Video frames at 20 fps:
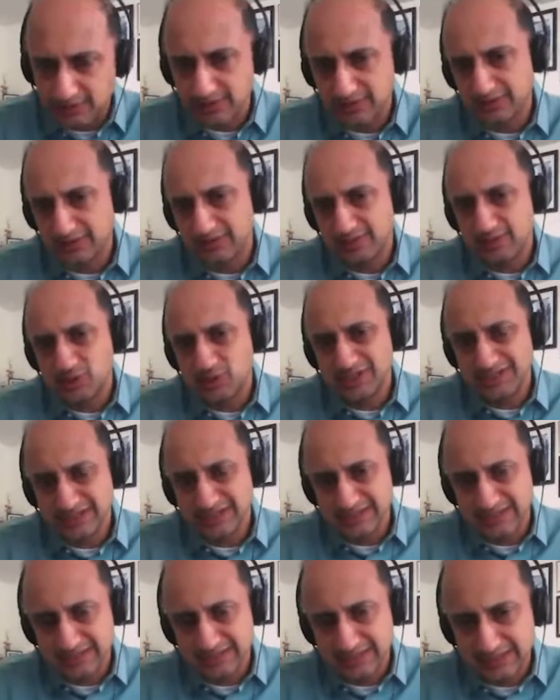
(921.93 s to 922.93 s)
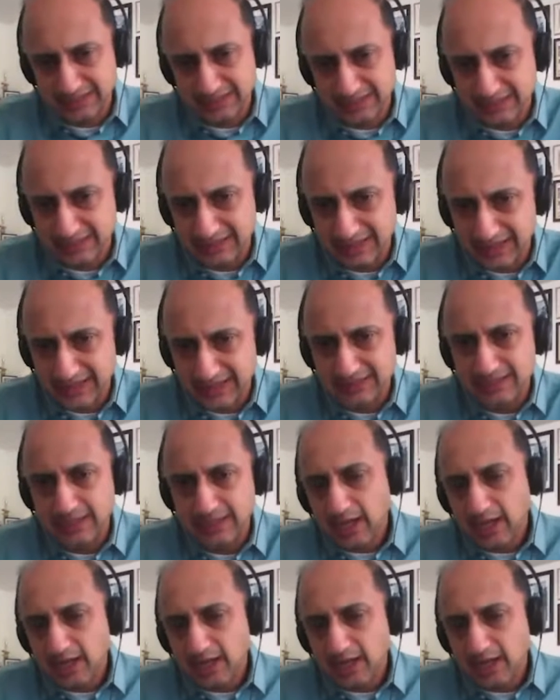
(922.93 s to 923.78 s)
uh, the GST uh, net.